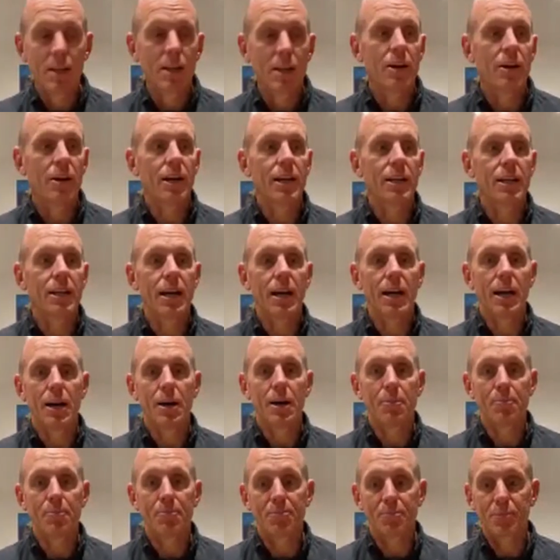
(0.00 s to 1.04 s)
right,
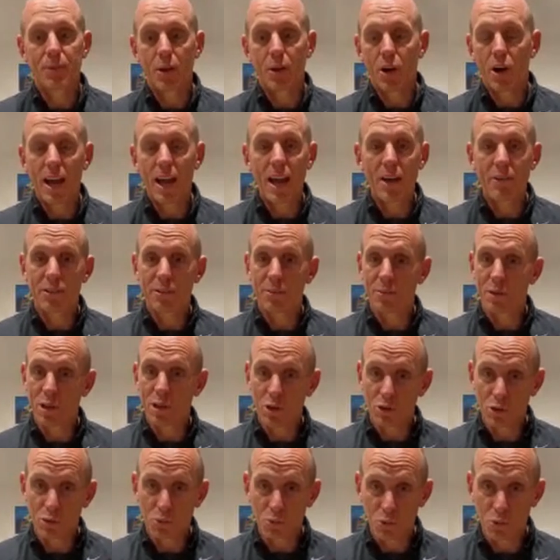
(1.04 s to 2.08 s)
I have some
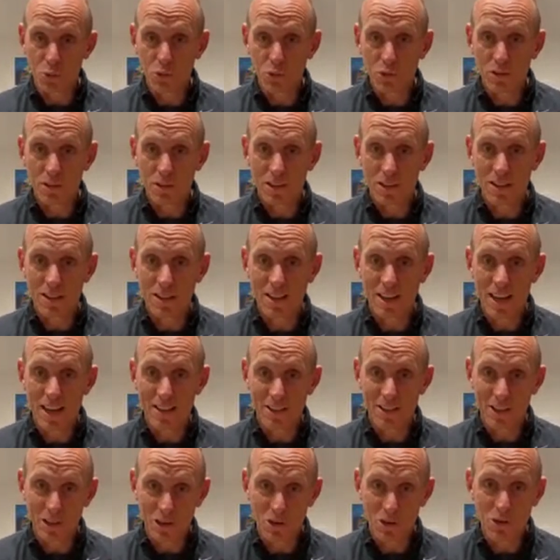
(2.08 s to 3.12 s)
golden rules, and
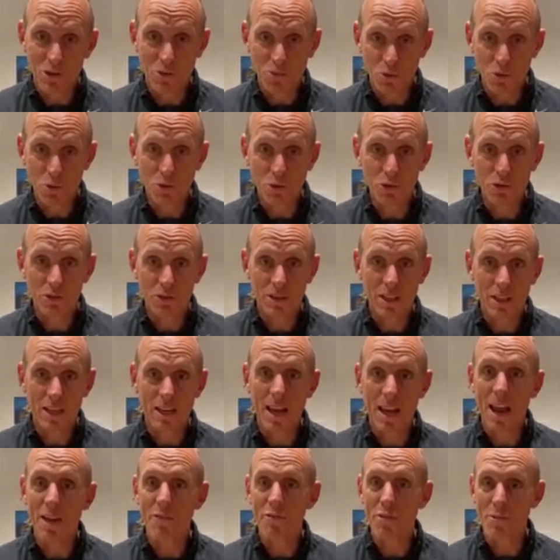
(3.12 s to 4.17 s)
the golden rules that
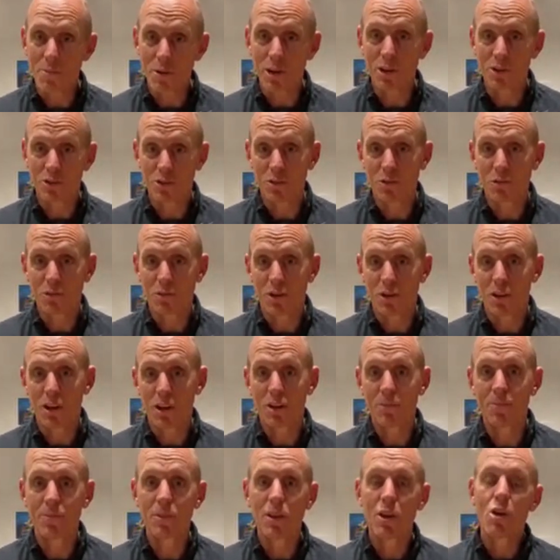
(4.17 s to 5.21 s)
everybody should
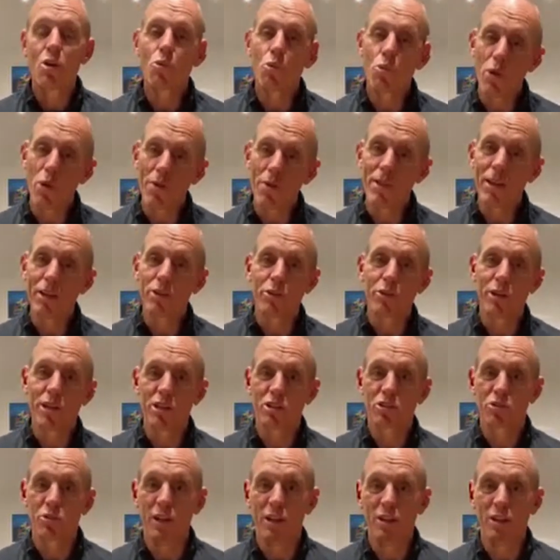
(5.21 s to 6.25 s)
follow when they're doing
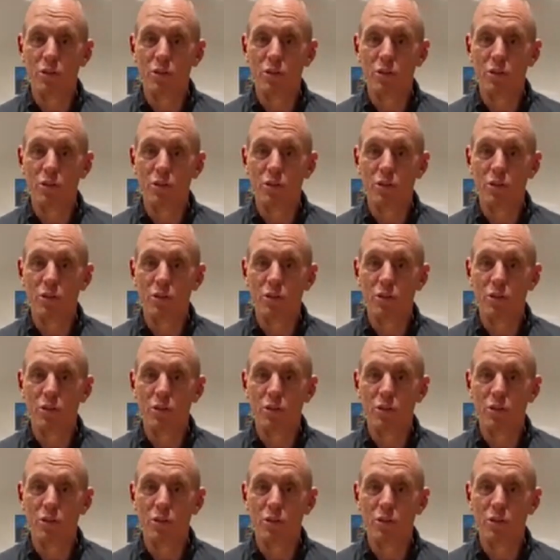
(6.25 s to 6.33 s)
strength